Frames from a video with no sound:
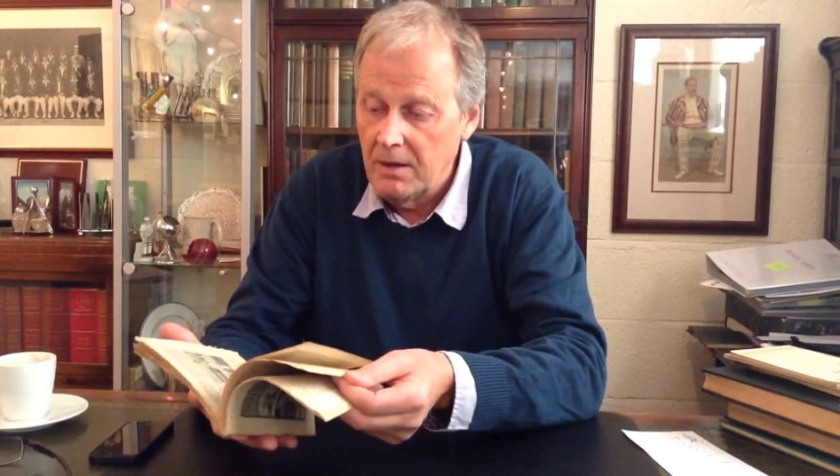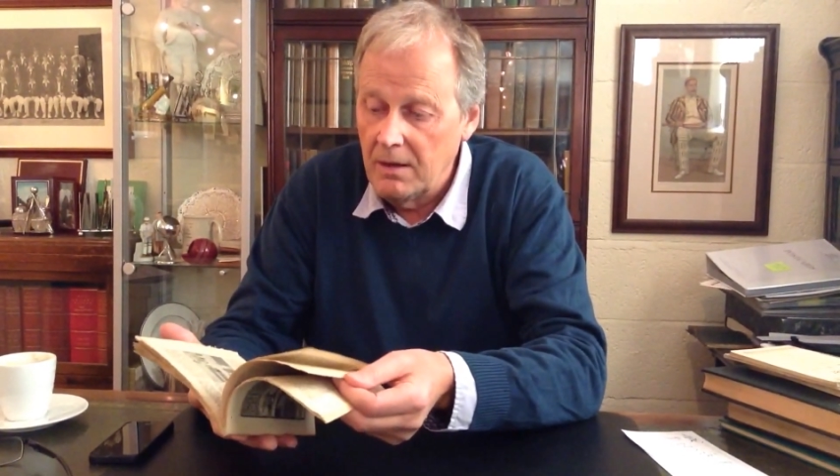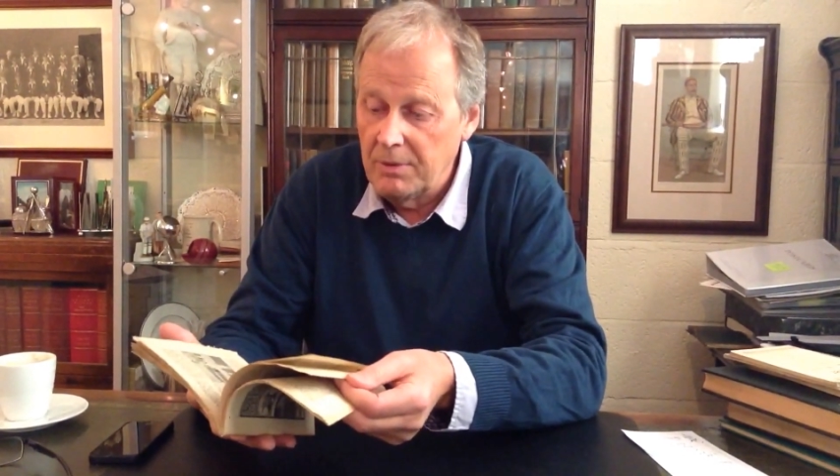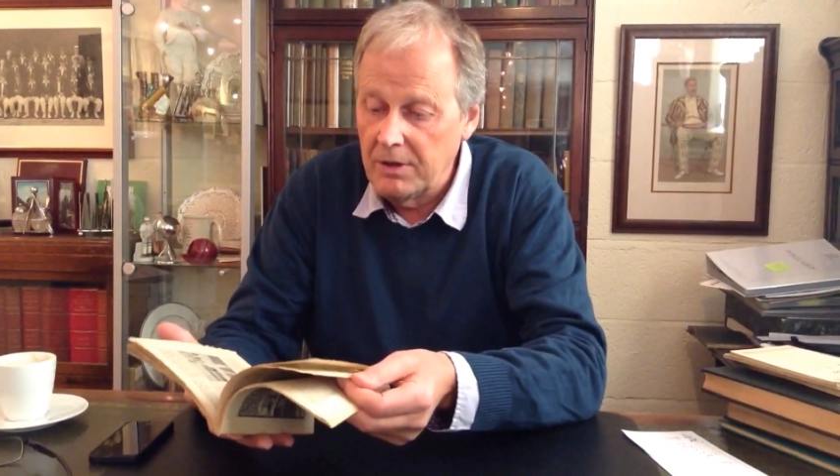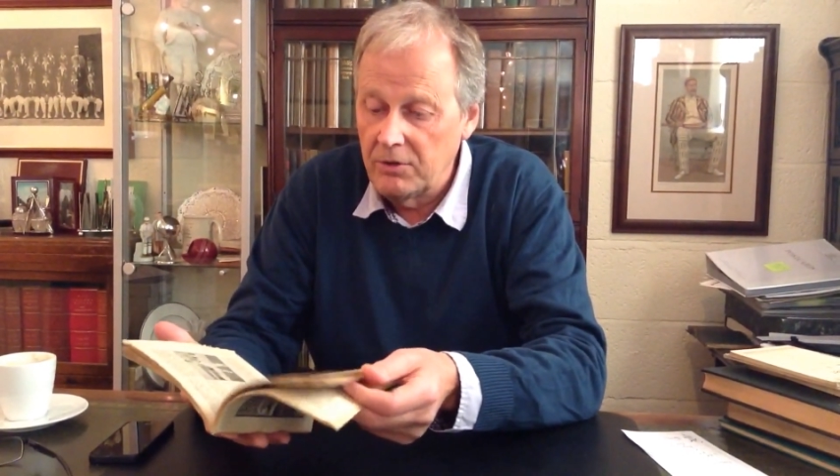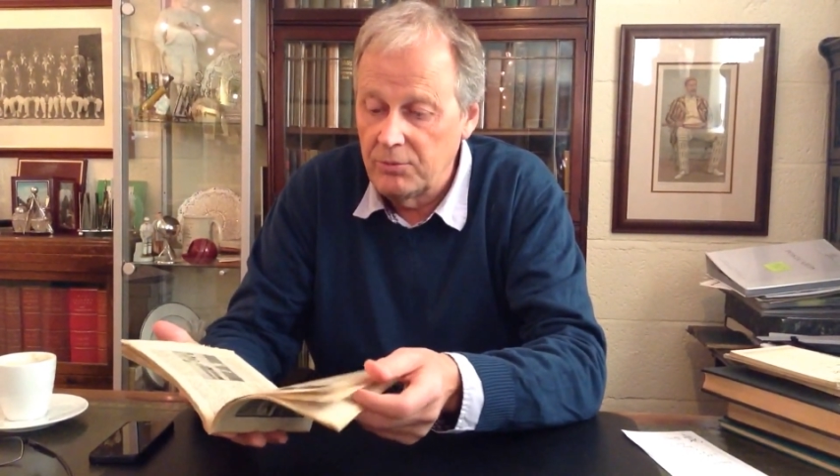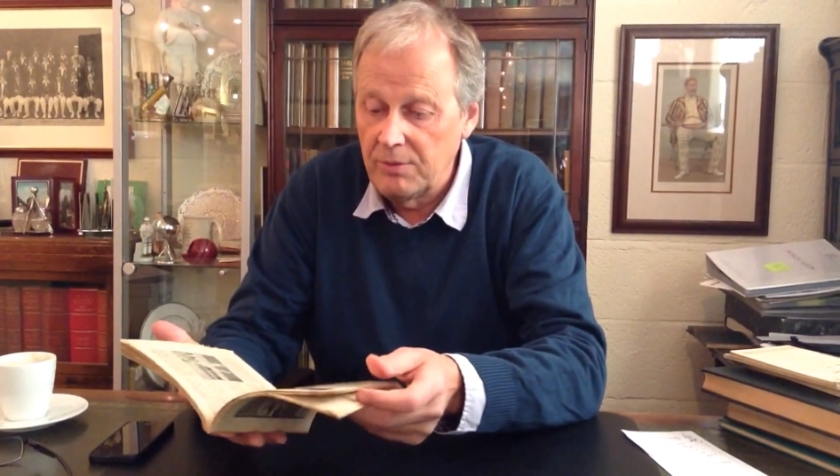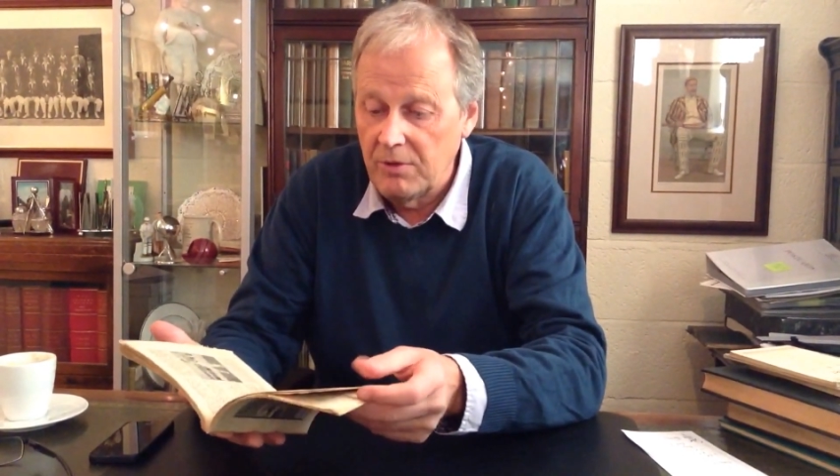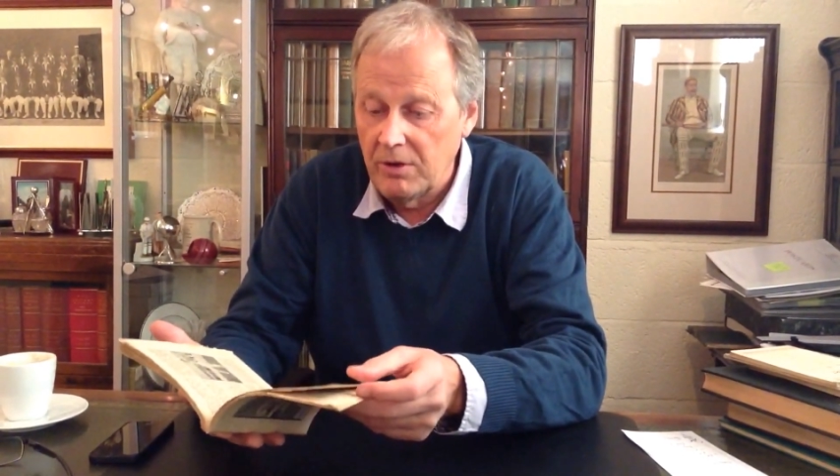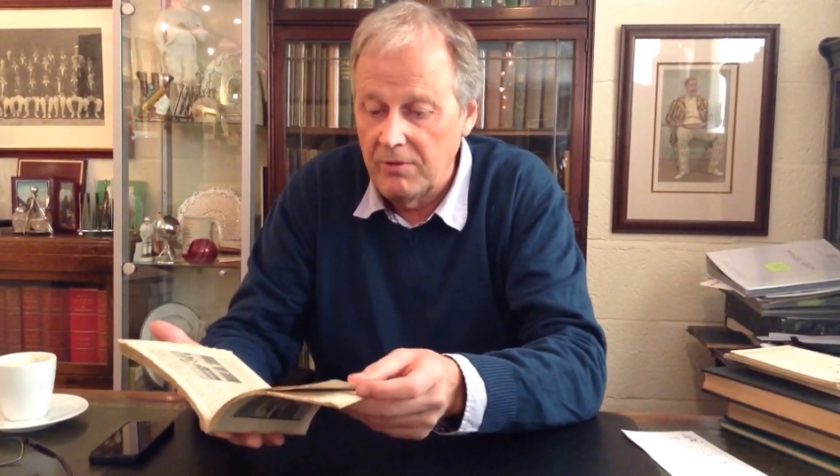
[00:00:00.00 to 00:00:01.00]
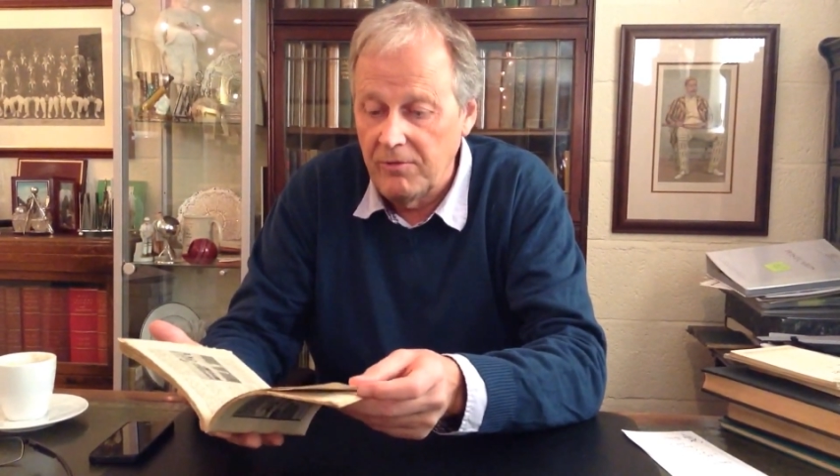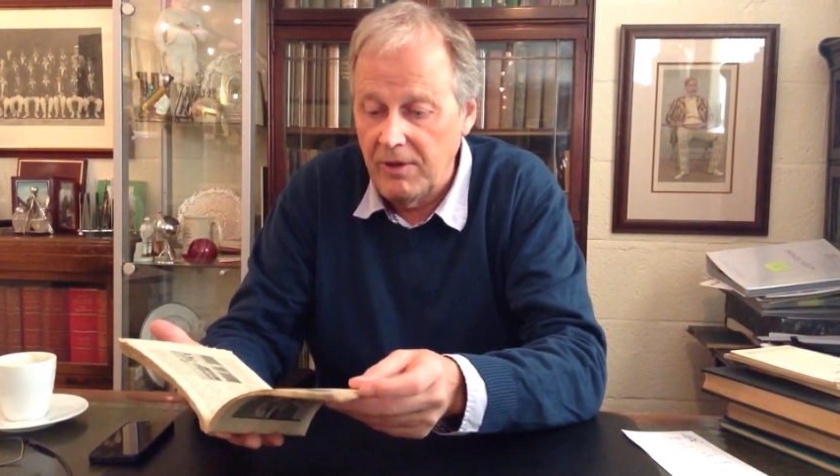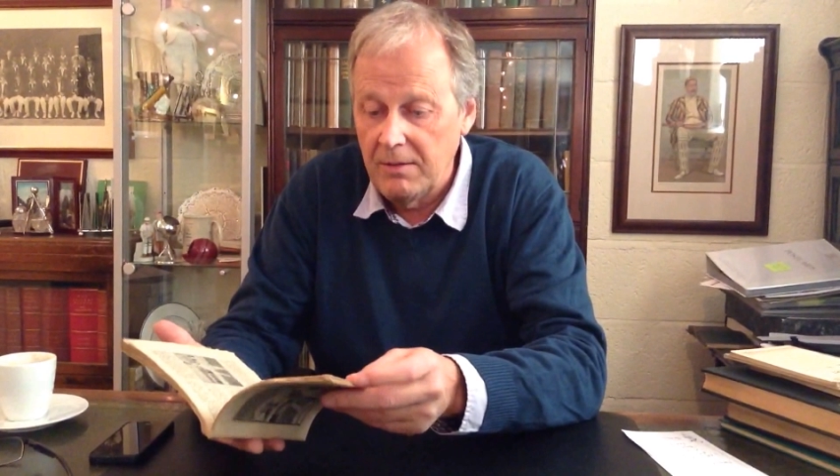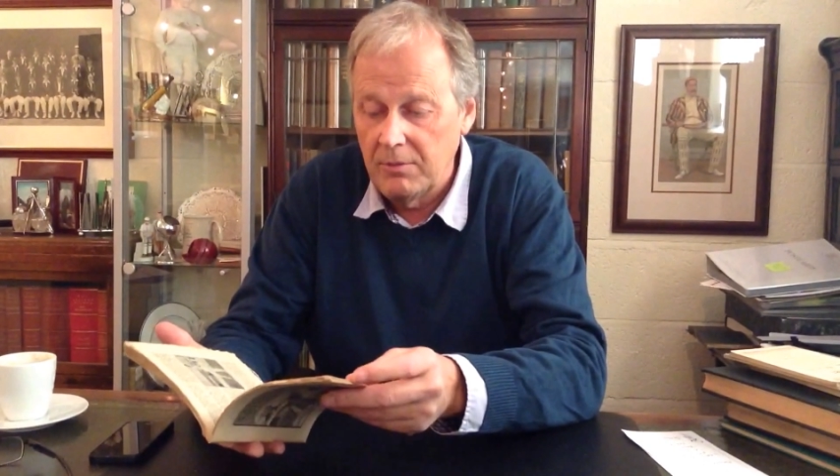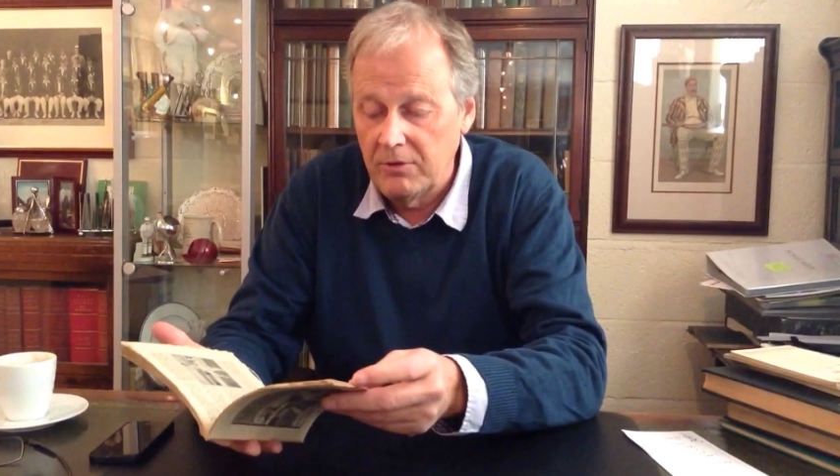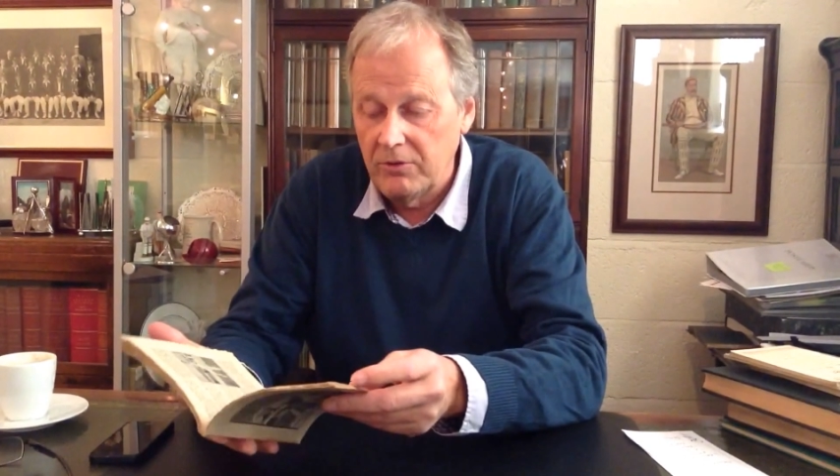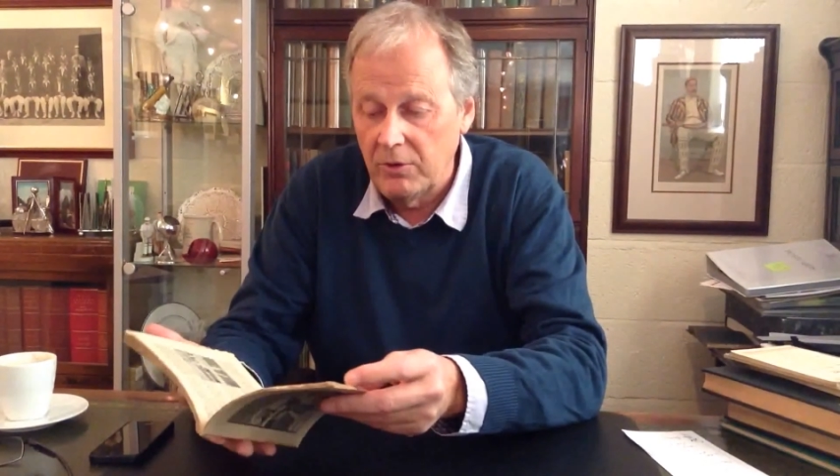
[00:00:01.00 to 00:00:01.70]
because we've got the famous